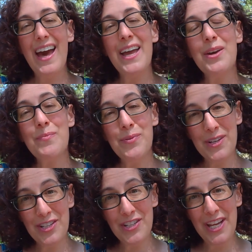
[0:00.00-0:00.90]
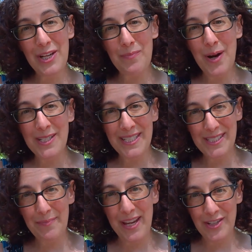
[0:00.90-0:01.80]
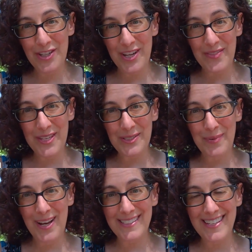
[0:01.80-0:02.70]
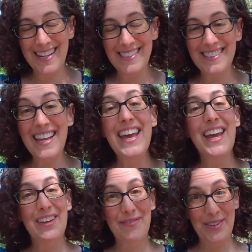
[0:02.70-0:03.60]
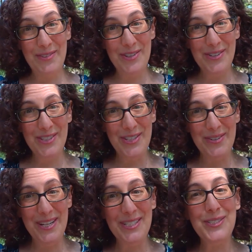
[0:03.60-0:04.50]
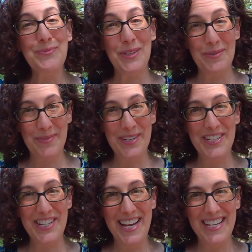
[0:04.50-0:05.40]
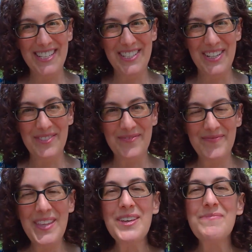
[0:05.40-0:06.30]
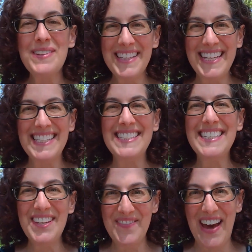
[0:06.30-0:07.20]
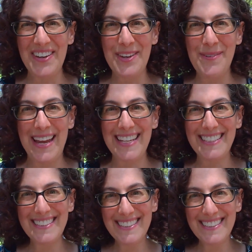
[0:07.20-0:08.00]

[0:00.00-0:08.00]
I appreciate your participation in this process, and future students will appreciate it too. Please evaluate